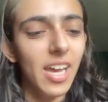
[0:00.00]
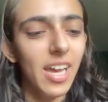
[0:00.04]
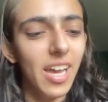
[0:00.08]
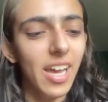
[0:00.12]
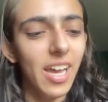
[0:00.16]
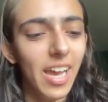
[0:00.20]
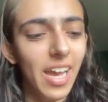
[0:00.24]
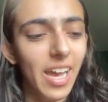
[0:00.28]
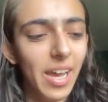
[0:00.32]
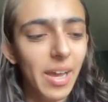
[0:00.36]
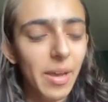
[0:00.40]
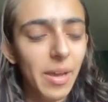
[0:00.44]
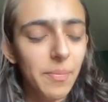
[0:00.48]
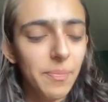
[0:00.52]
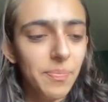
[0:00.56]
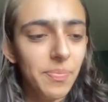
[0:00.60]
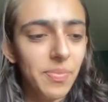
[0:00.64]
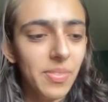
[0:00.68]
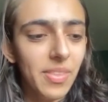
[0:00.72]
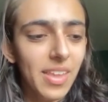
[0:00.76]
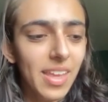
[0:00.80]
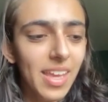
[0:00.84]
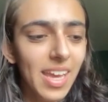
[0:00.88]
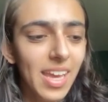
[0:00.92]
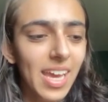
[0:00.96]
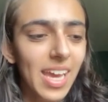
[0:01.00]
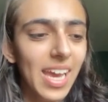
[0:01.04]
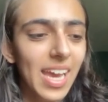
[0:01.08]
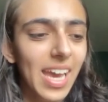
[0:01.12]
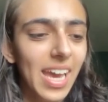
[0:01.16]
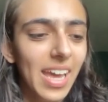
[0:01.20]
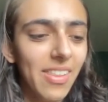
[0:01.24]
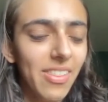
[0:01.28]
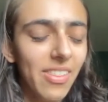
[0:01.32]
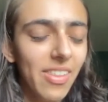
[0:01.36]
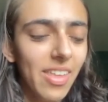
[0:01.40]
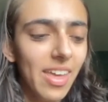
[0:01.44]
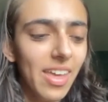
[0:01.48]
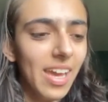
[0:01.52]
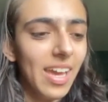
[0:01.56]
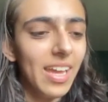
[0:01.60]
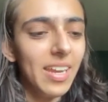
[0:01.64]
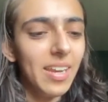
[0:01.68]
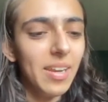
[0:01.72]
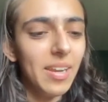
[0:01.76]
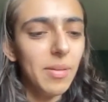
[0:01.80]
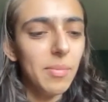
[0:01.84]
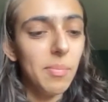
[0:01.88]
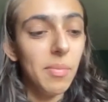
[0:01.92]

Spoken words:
And then